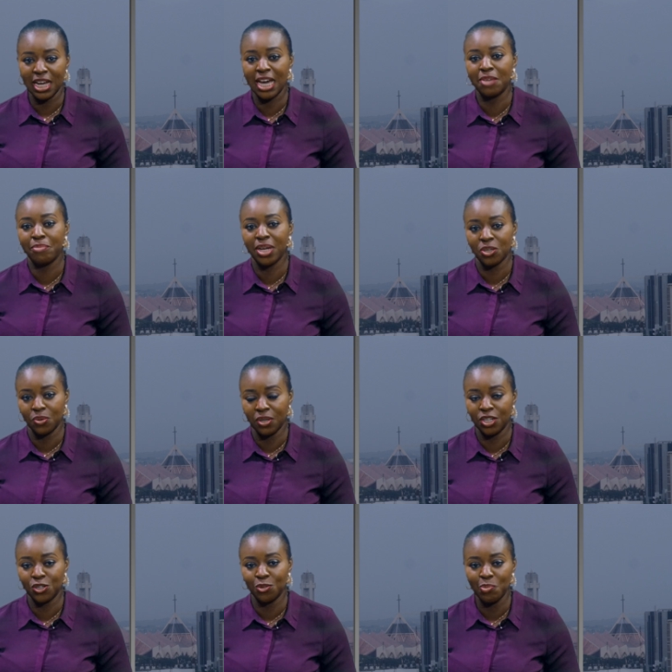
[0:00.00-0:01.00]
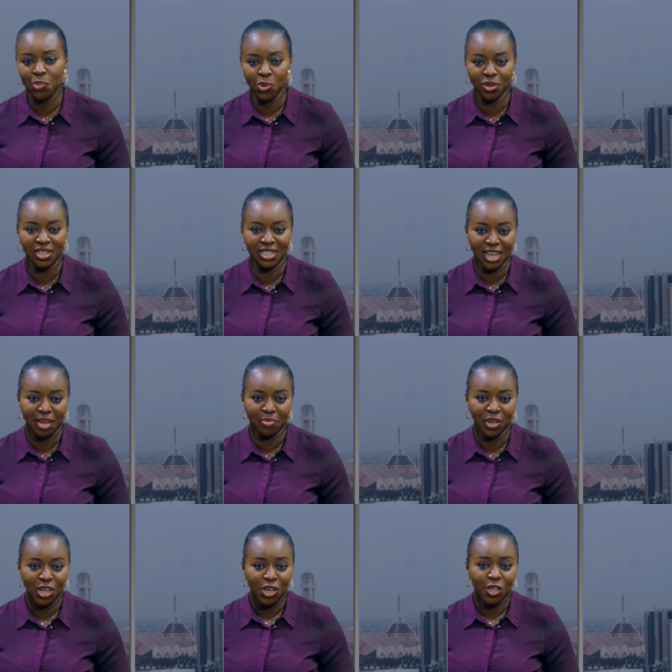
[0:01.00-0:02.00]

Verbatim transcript: and Matriculation Board, JAMB,